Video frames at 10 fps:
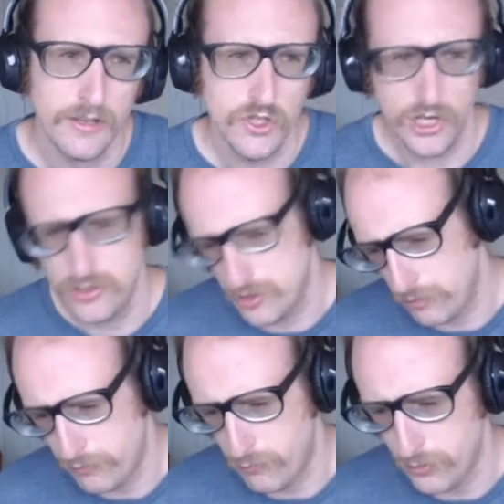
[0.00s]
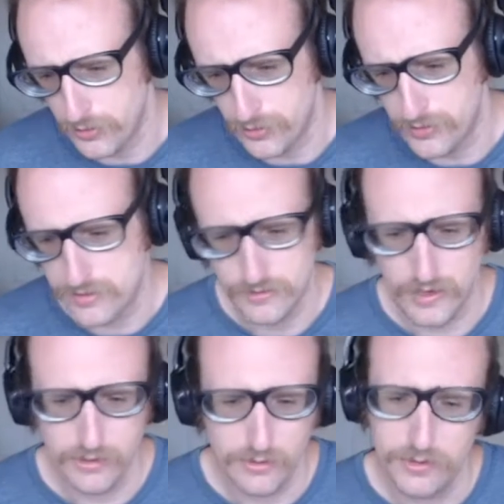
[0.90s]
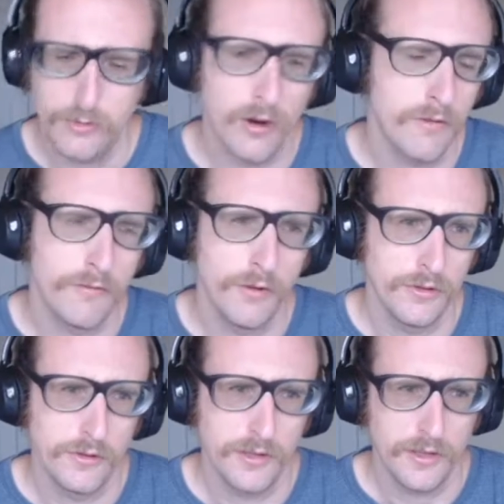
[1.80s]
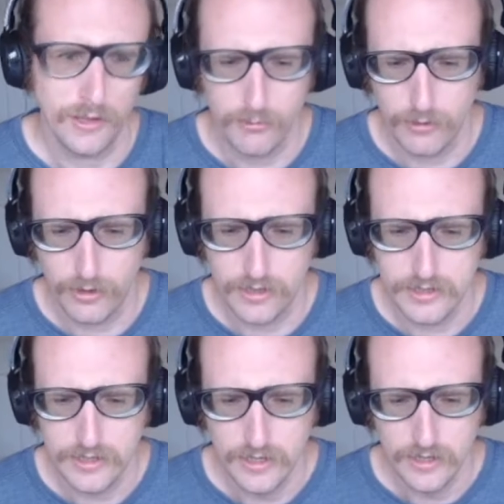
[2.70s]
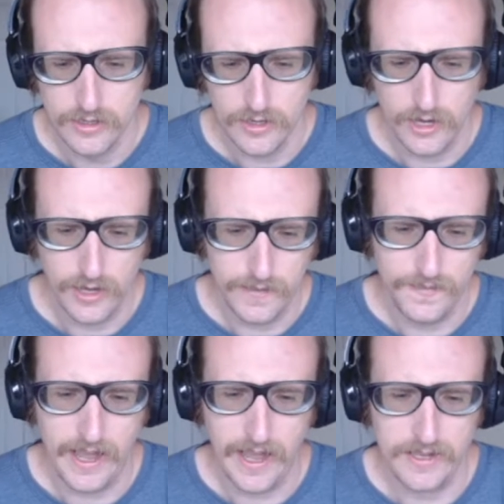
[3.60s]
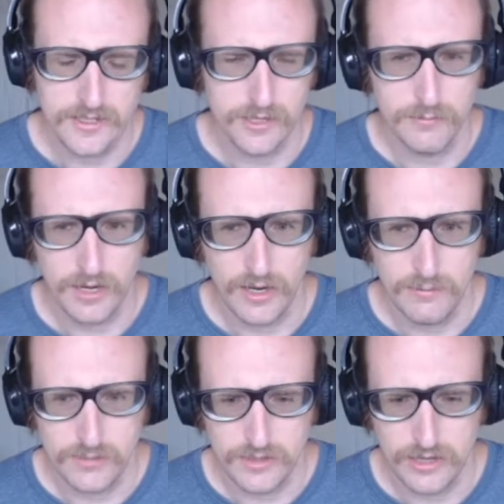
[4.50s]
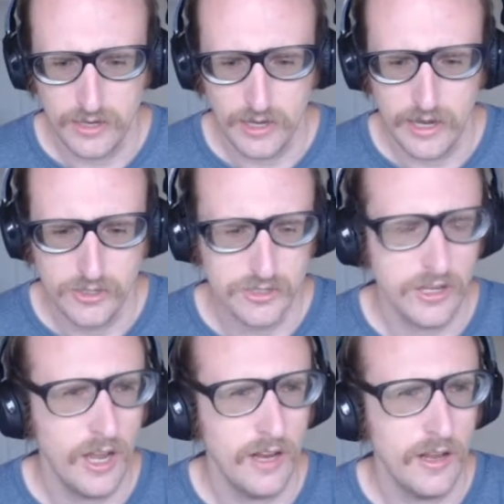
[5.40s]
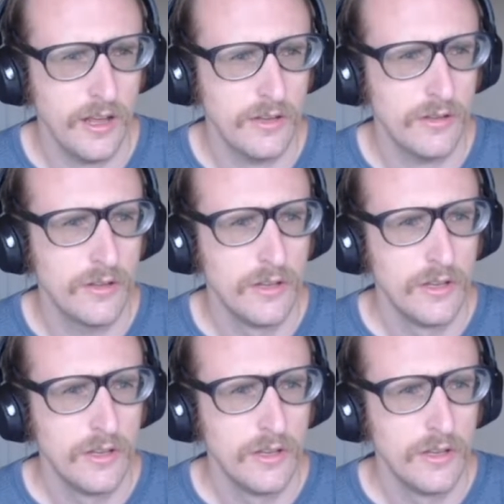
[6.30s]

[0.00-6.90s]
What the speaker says: changing your folder, so now you're in the wrong folder and nothing works. That sometimes I just can't handle.